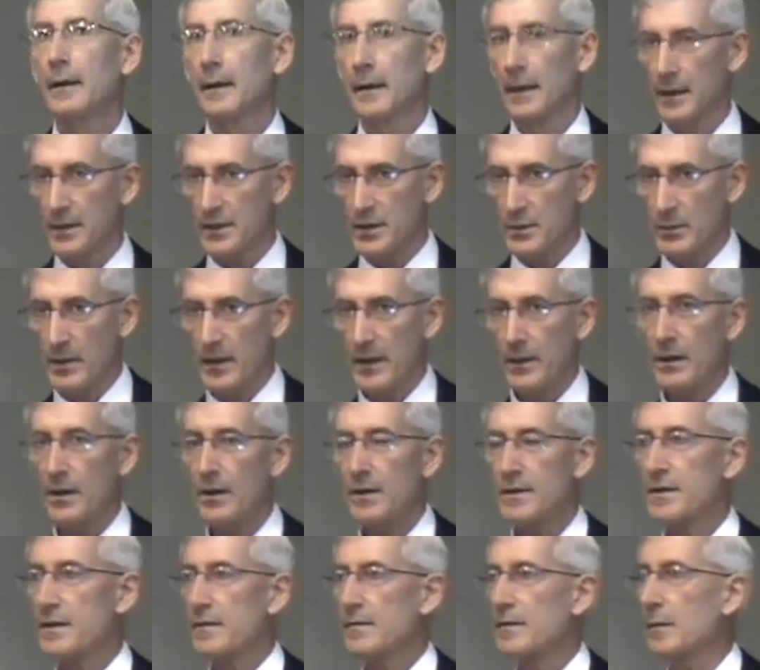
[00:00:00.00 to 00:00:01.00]
It's
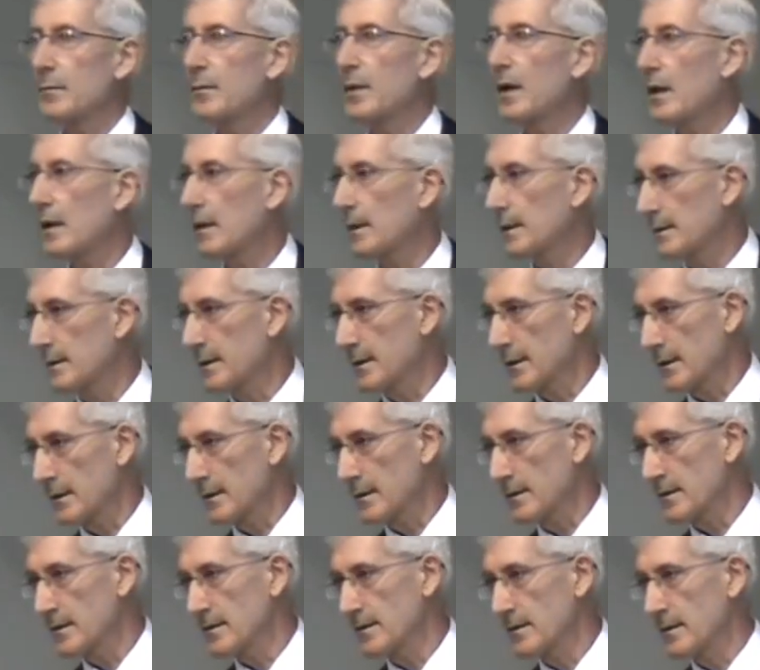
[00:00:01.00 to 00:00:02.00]
because of the
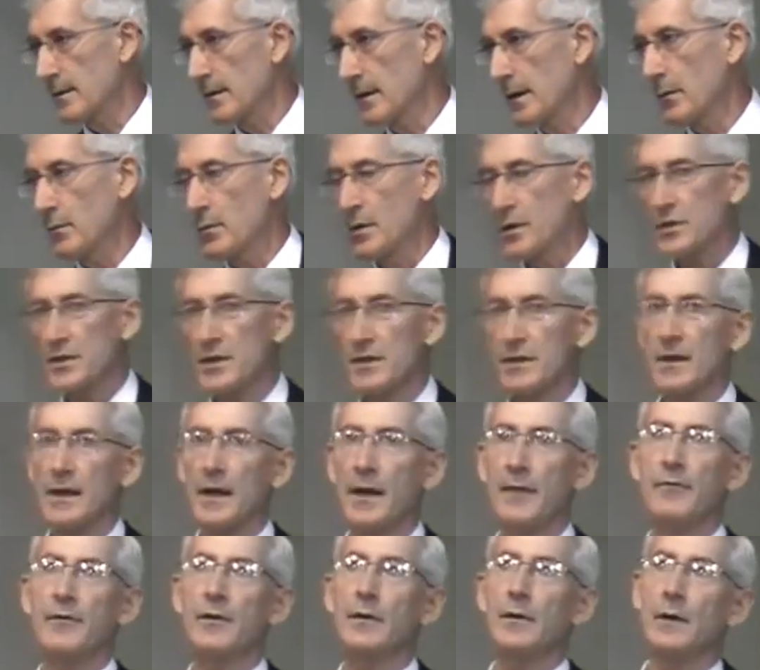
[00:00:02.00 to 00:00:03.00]
politics. It was
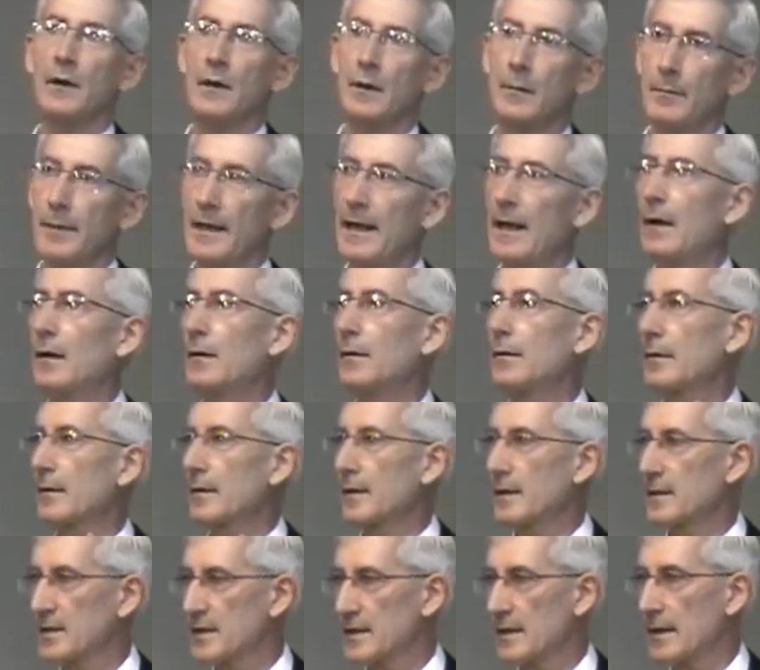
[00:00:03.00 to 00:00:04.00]
never
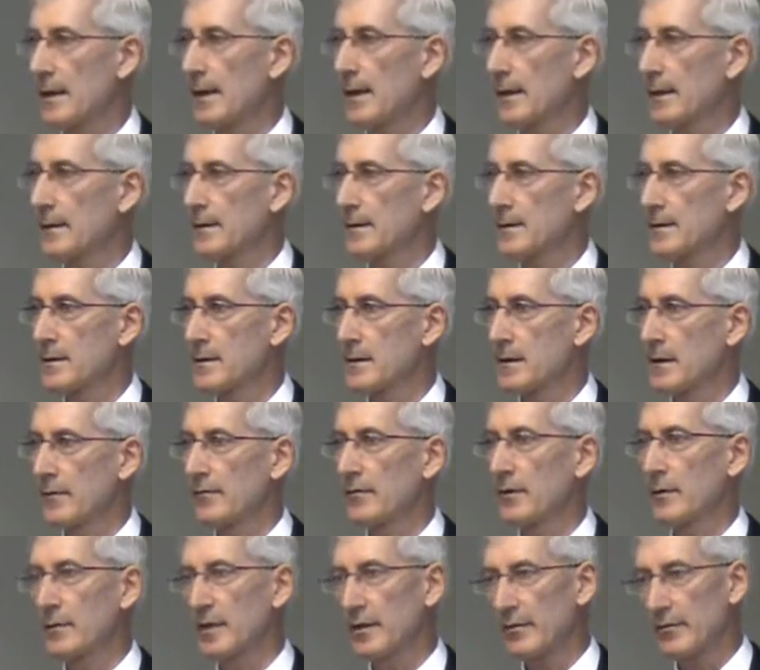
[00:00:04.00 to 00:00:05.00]
about the science.
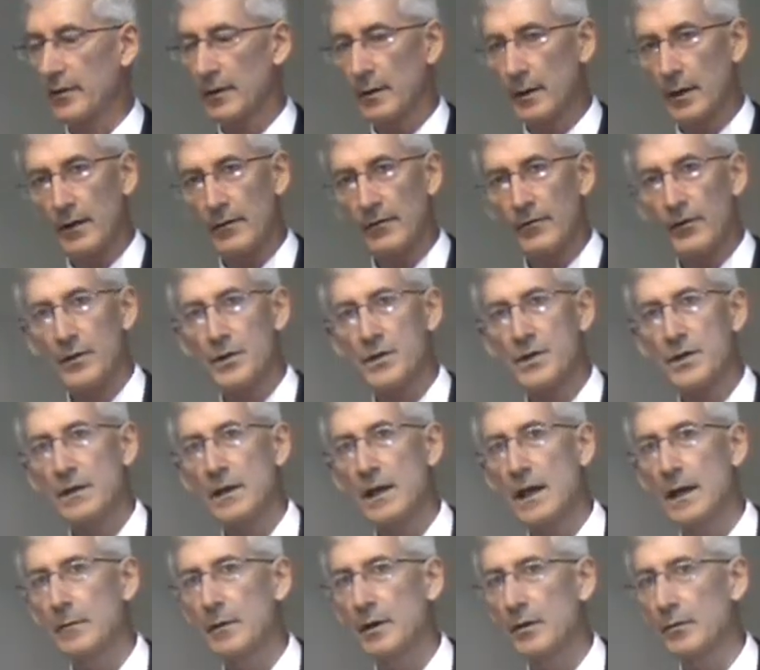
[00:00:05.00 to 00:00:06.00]
From the very first
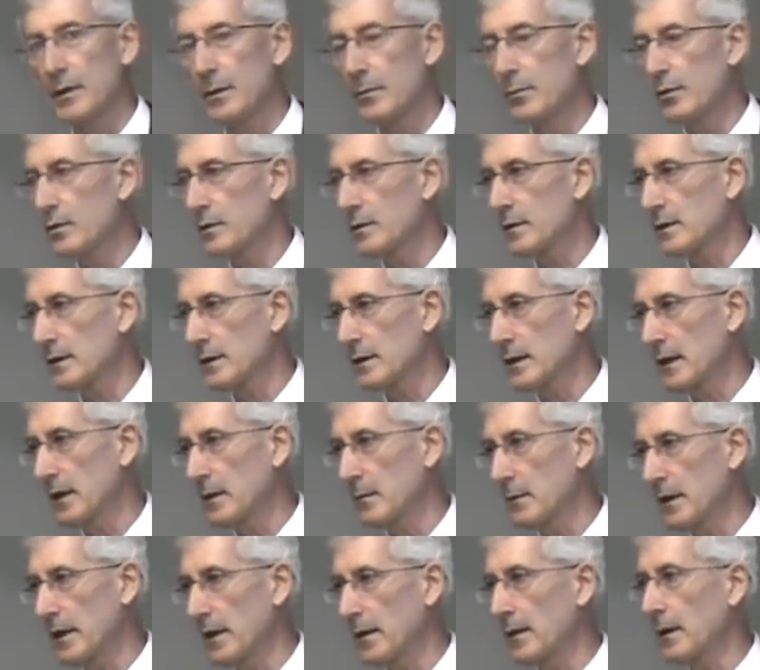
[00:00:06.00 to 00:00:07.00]
climate report that
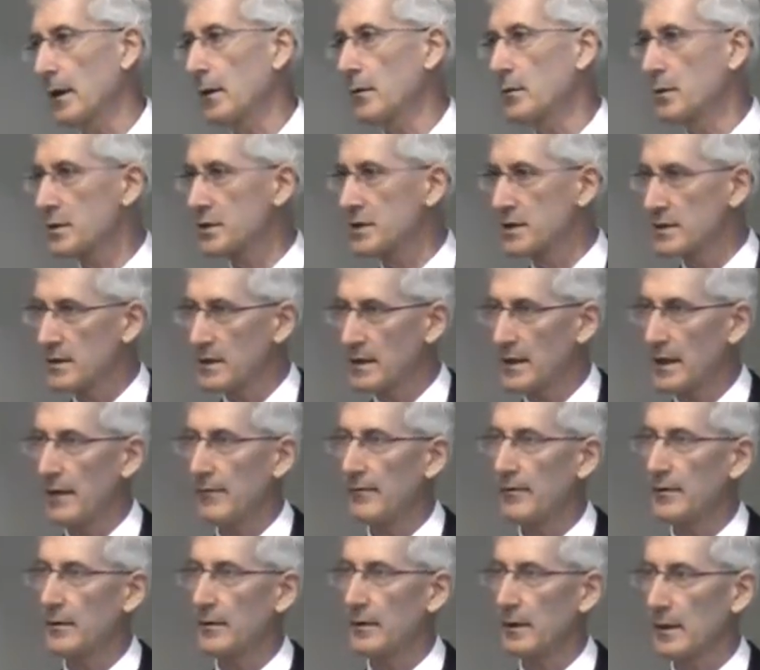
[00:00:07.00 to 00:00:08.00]
came out, it was
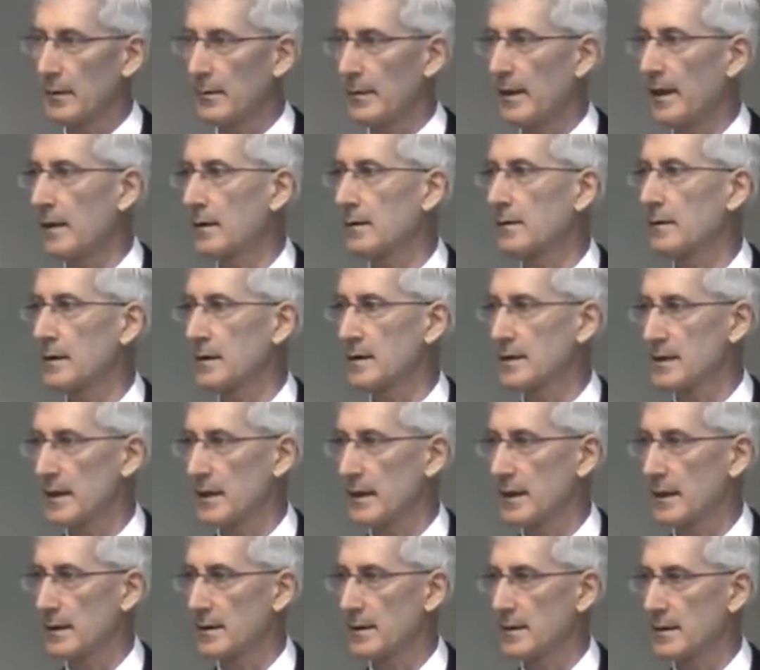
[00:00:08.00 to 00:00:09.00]
never about the
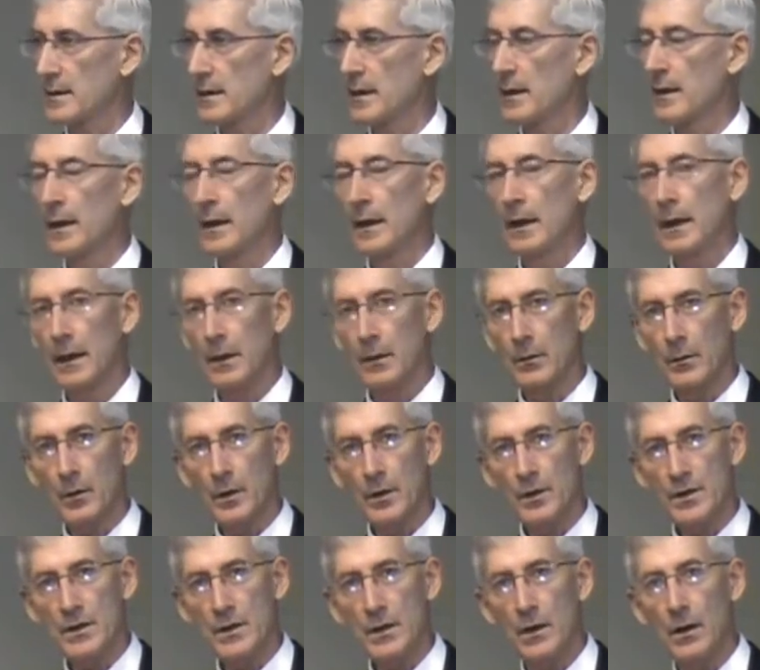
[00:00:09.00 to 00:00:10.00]
science. It
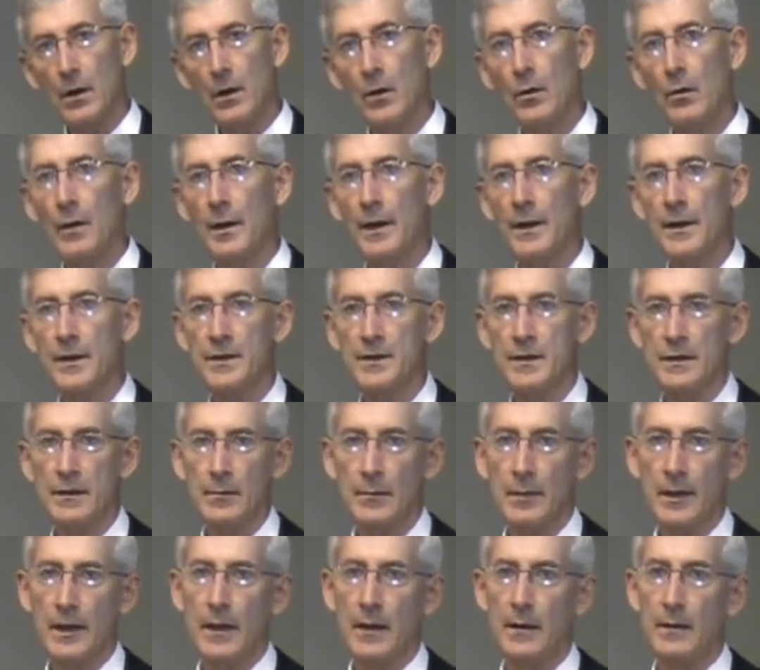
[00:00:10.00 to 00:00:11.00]
was always
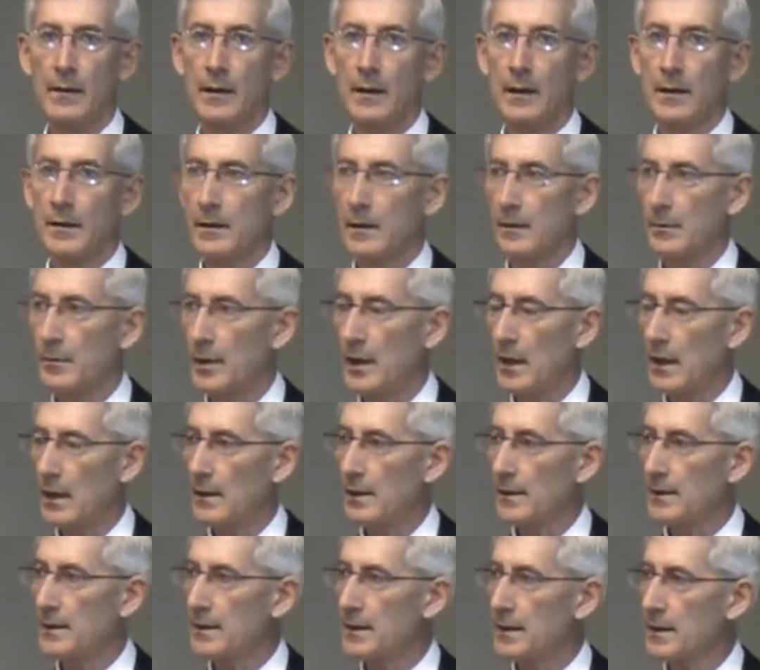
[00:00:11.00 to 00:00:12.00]
about the
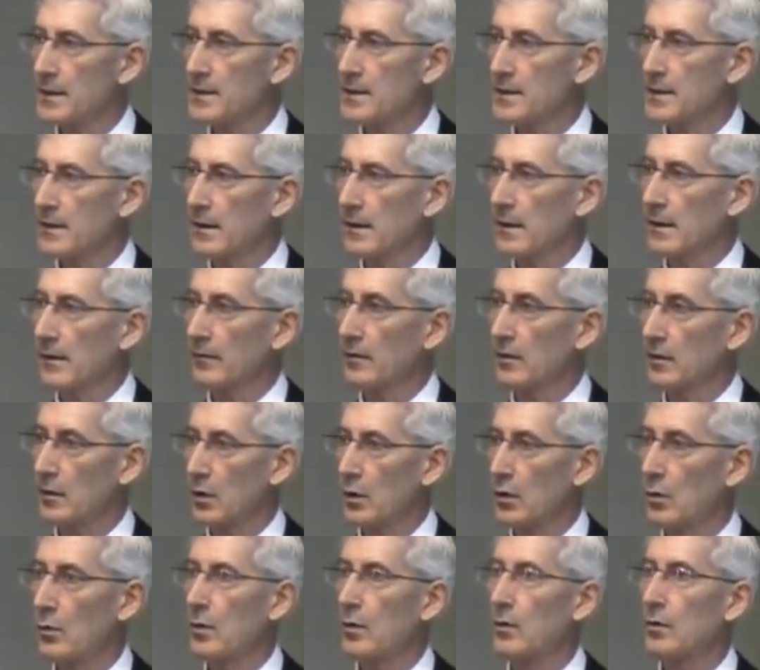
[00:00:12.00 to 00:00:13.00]
politics of
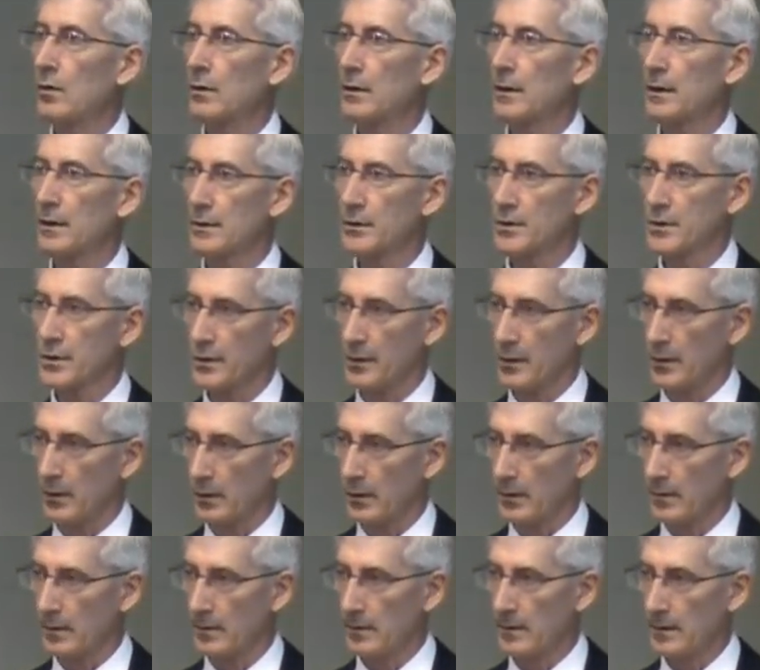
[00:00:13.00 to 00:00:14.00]
global
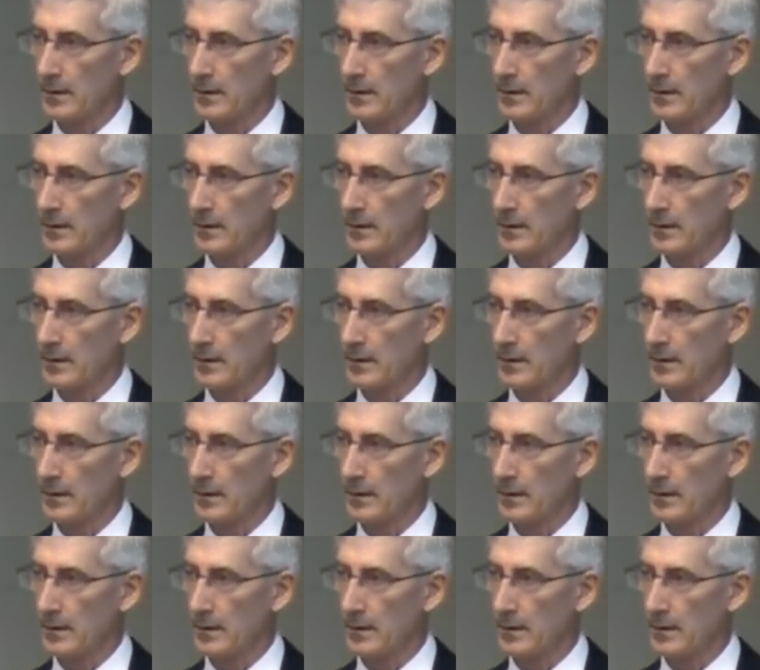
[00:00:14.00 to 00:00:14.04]
control,